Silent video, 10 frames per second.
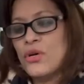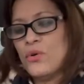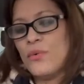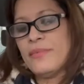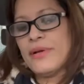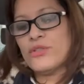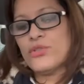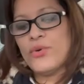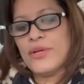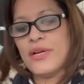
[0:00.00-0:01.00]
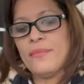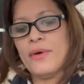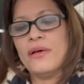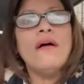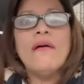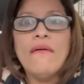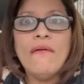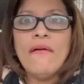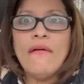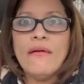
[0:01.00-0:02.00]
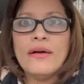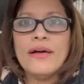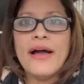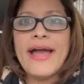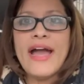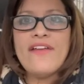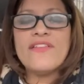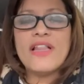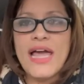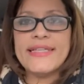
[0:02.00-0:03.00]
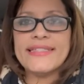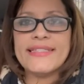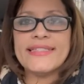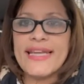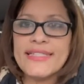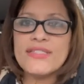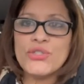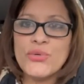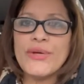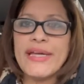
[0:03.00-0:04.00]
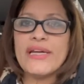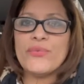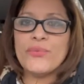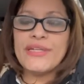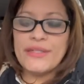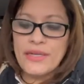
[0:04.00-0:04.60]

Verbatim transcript: what am I talking about? I have glasses and I still can't read.